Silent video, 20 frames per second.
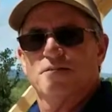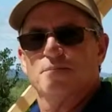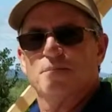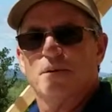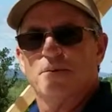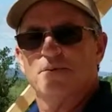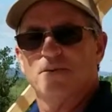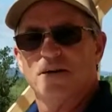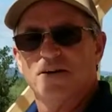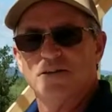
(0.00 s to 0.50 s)

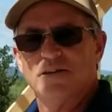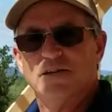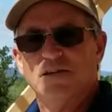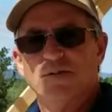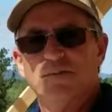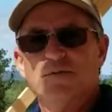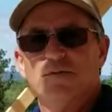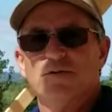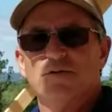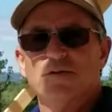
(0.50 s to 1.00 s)
People have a
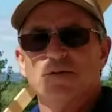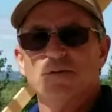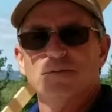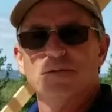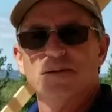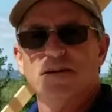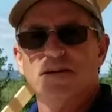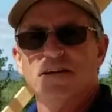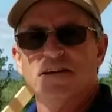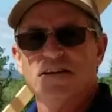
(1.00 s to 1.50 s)
little more room
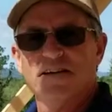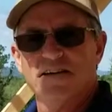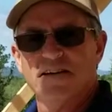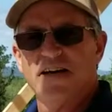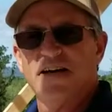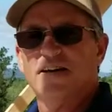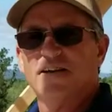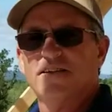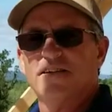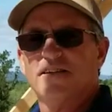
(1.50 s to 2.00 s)
to get in and
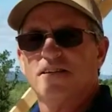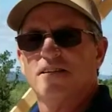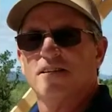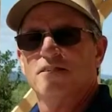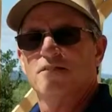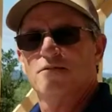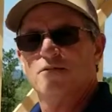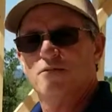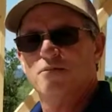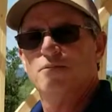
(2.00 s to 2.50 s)
out. They can
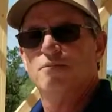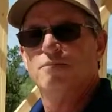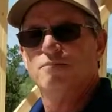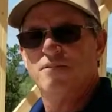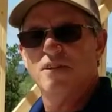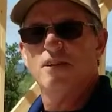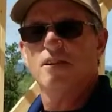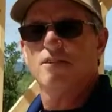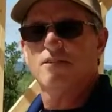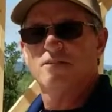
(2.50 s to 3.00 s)
get two
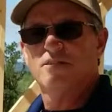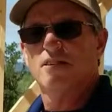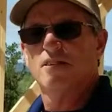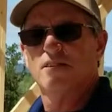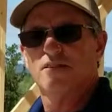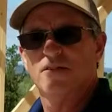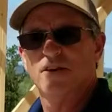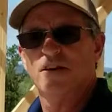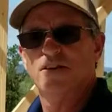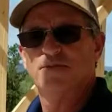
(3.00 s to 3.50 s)
vehicles in
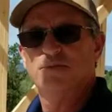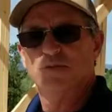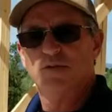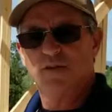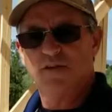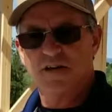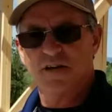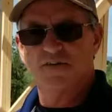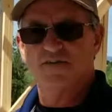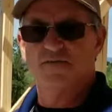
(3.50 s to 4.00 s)
the garage
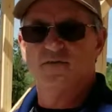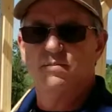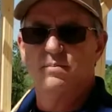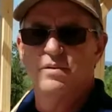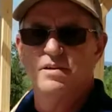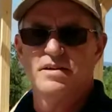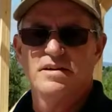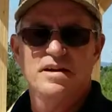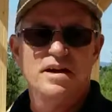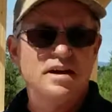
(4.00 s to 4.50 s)
more
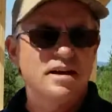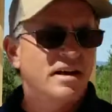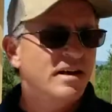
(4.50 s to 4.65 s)
comfortably.